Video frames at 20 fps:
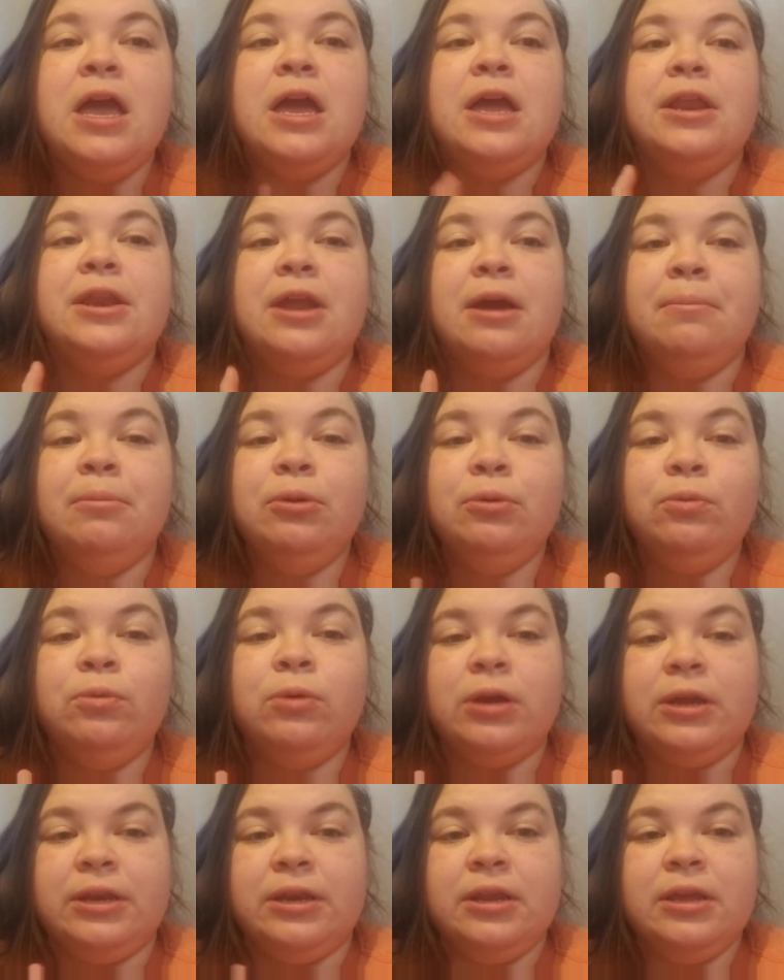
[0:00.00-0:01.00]
number
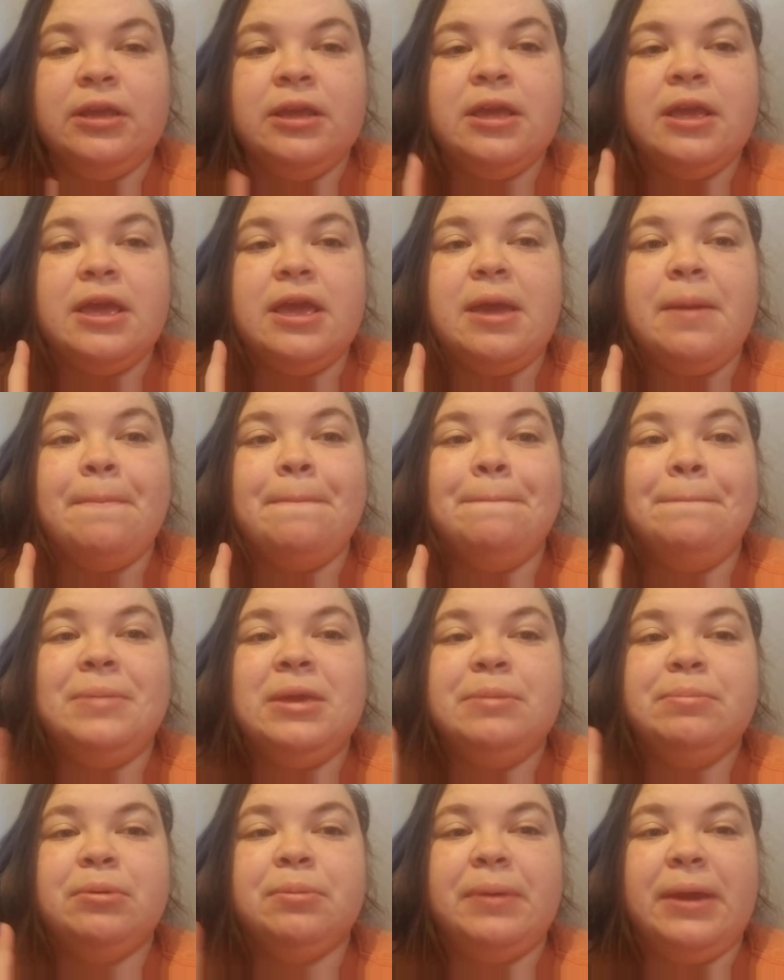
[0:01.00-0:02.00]
one, be
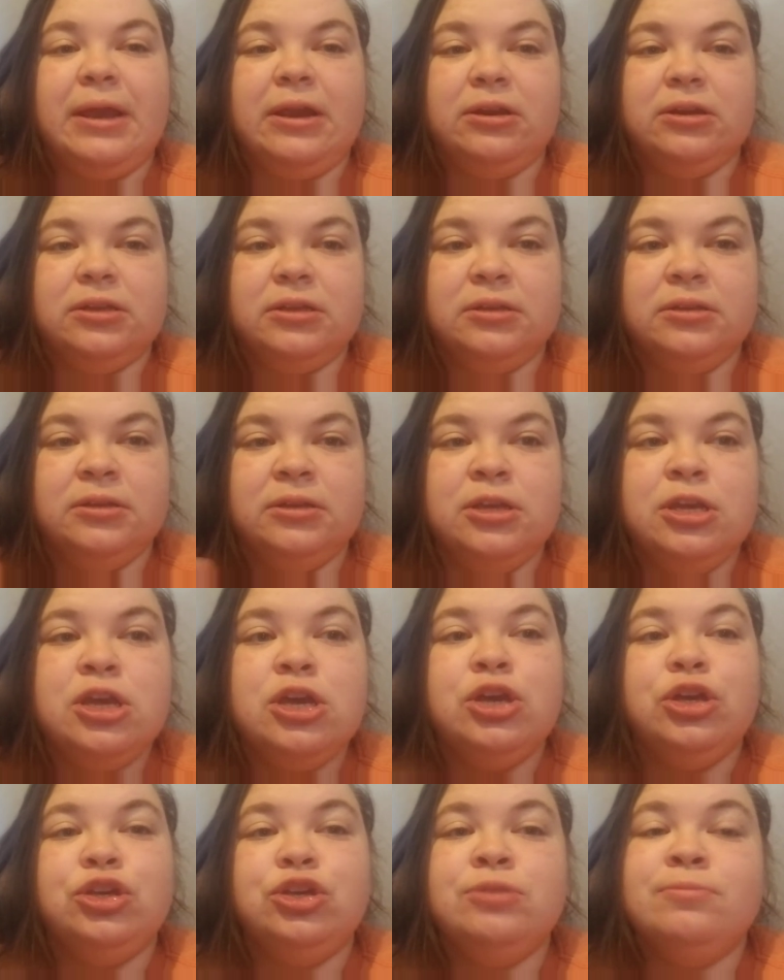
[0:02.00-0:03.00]
prepared.
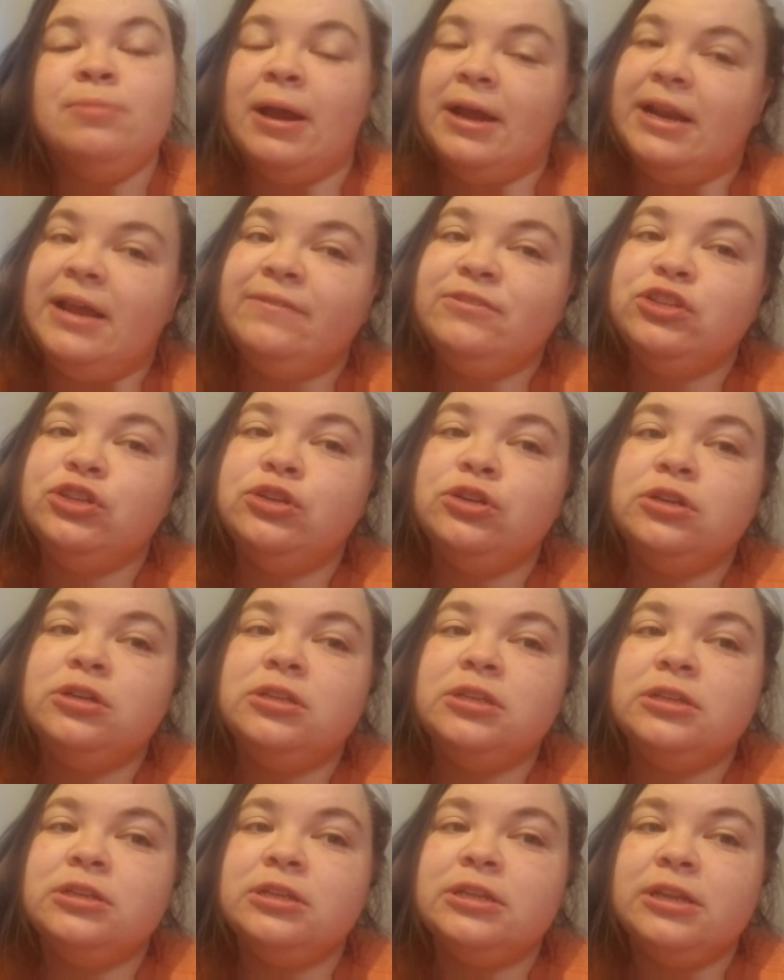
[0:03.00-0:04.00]
You might have to cook a
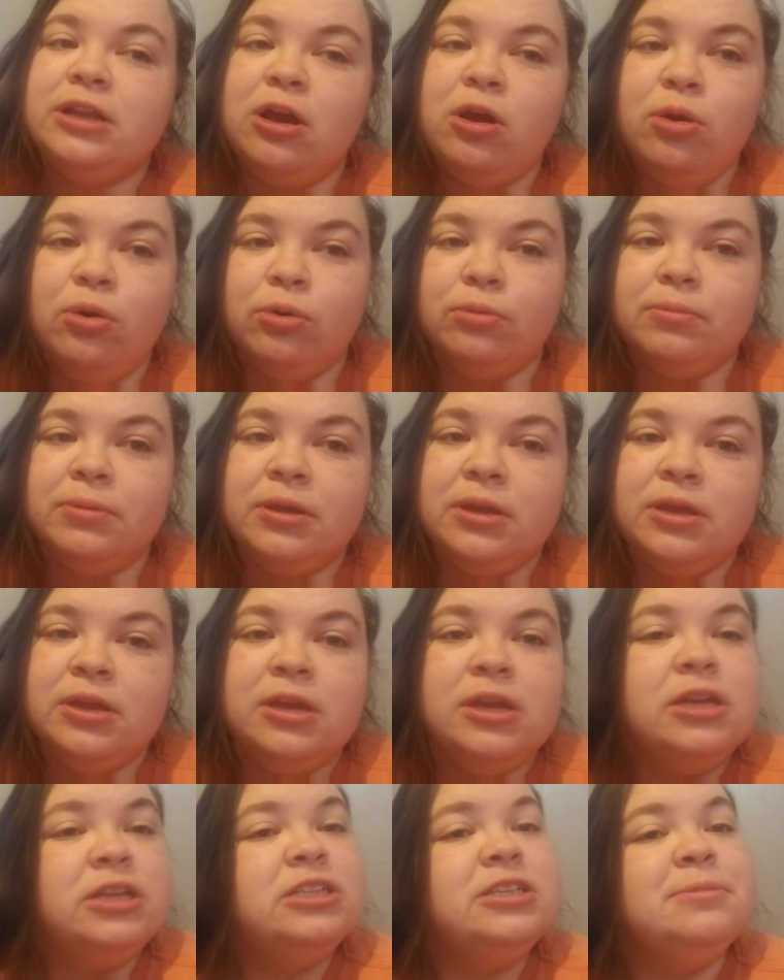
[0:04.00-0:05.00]
little at home
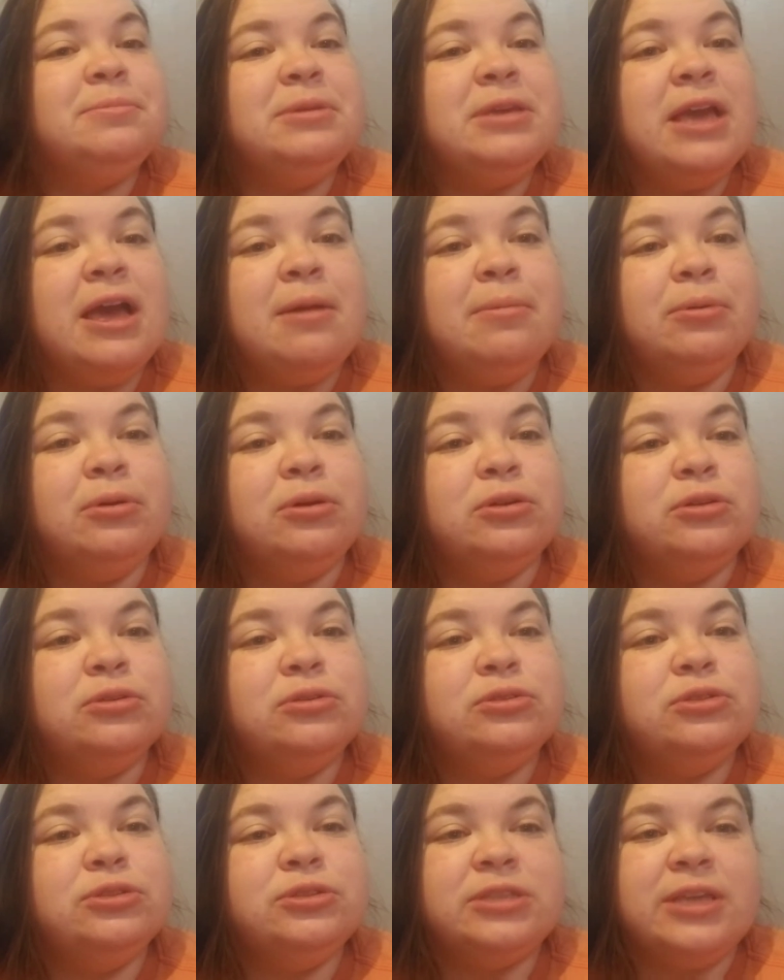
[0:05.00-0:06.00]
to be able
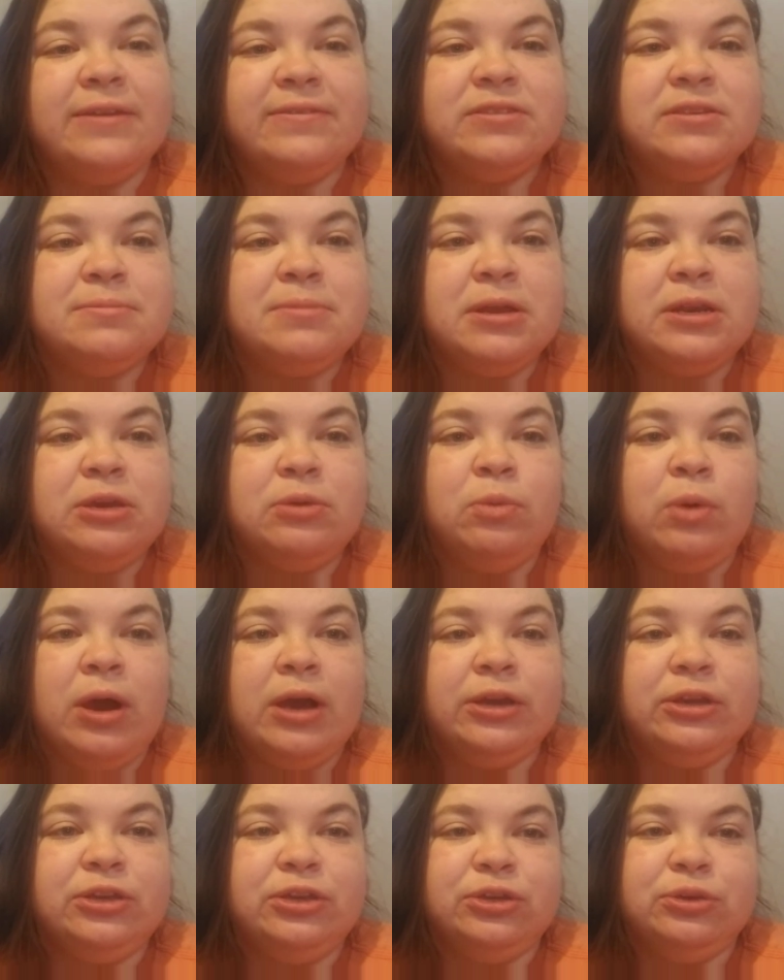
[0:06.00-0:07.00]
to save some money
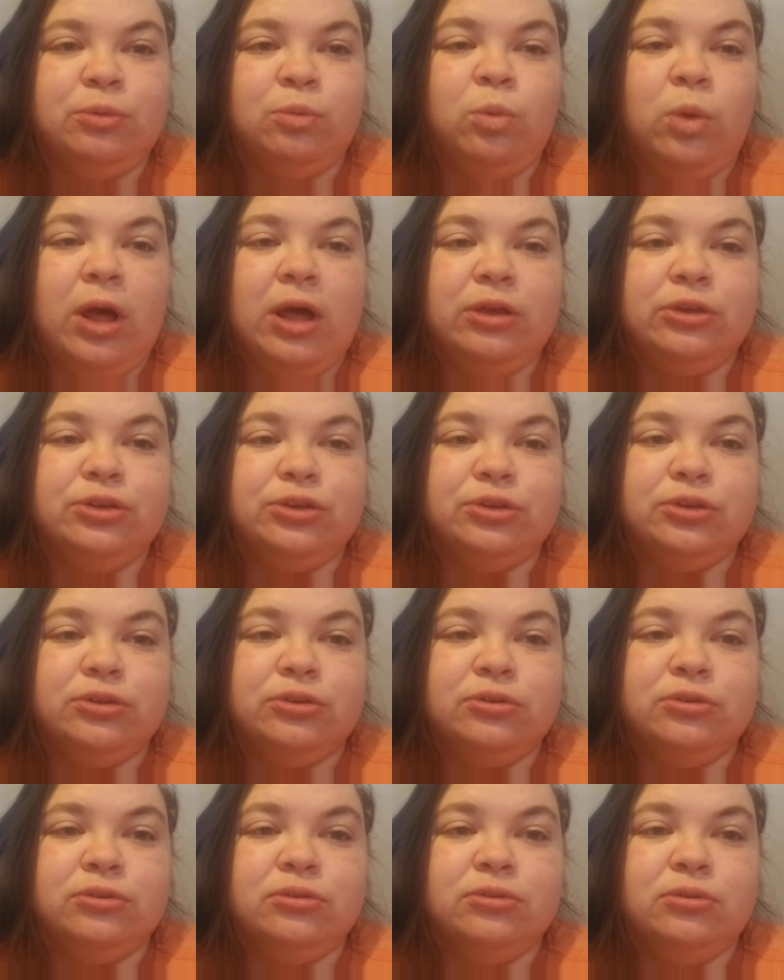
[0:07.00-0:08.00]
while you're while you're
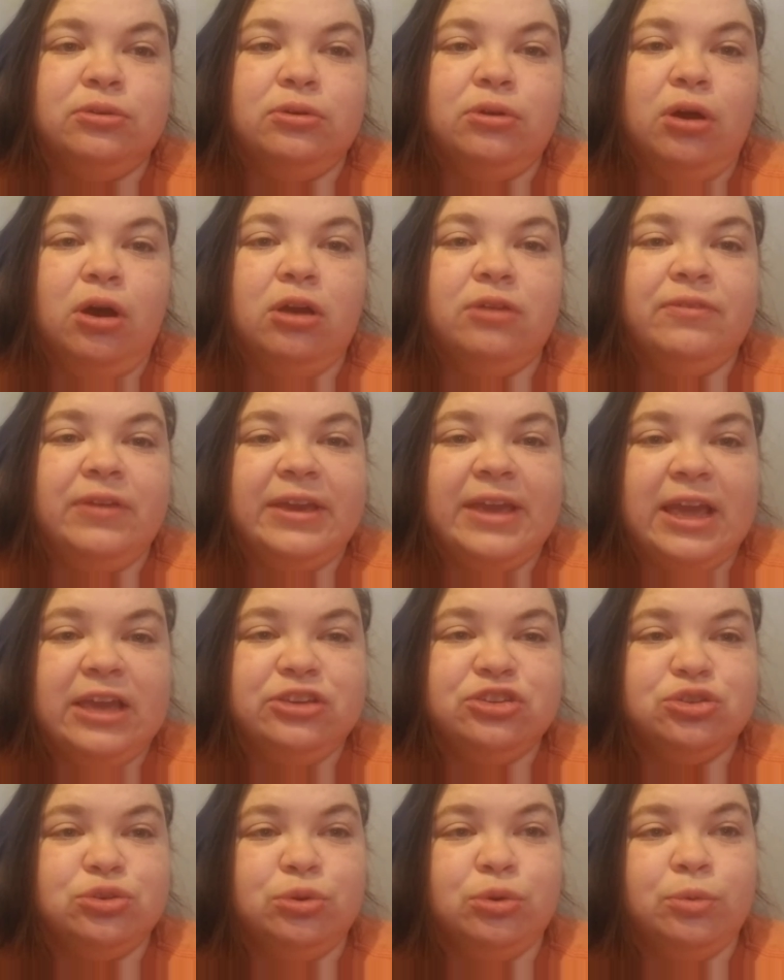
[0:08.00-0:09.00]
on
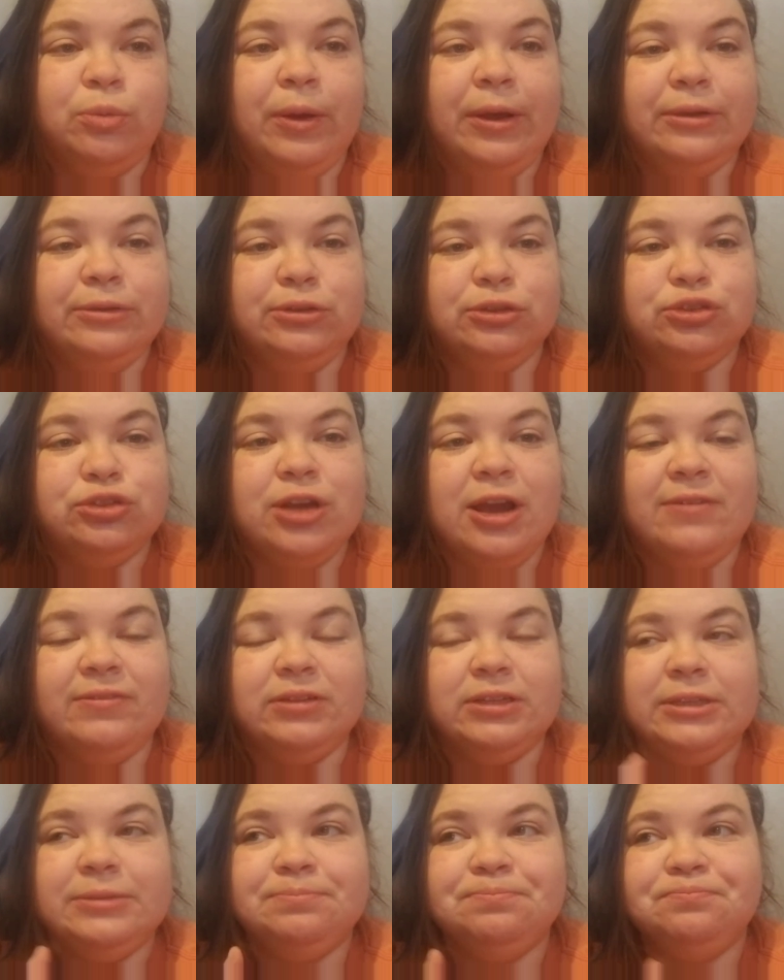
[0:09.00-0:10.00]
vacation or while you're
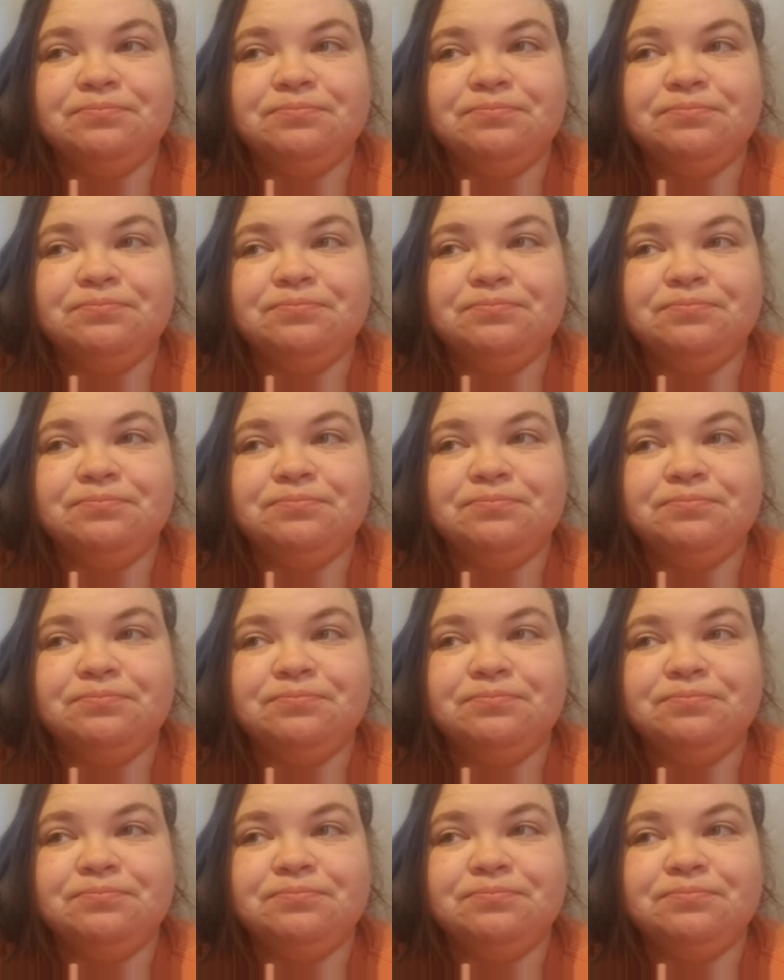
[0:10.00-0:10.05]
traveling.